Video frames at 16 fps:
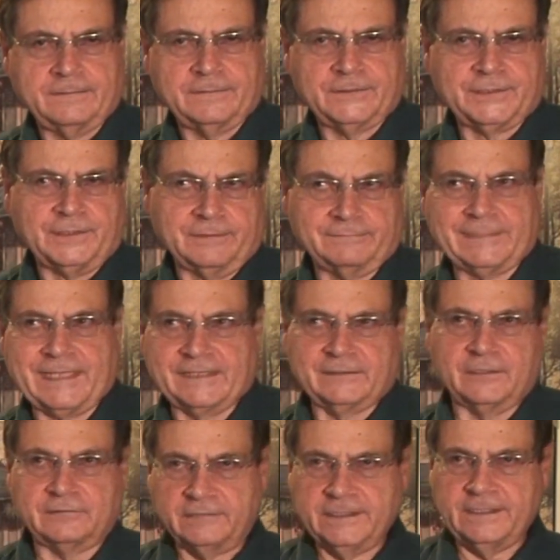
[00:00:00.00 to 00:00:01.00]
So
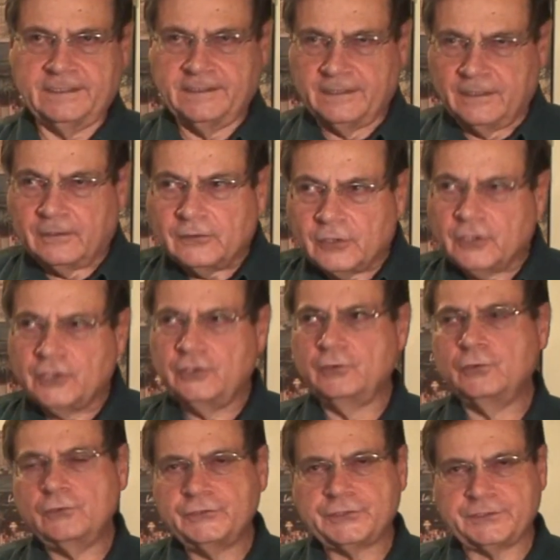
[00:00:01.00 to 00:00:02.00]
technically they're
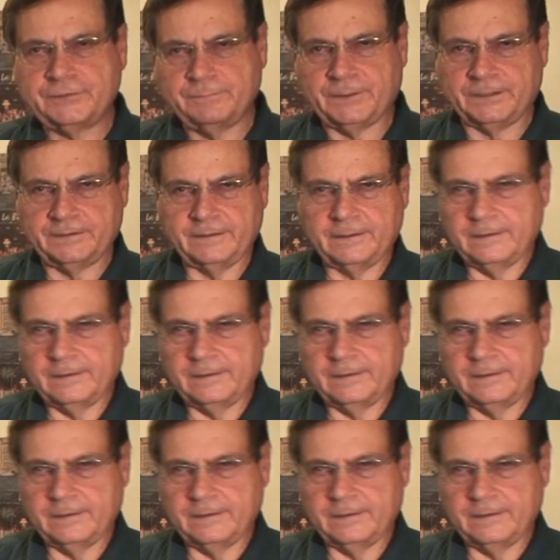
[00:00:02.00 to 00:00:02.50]
used, but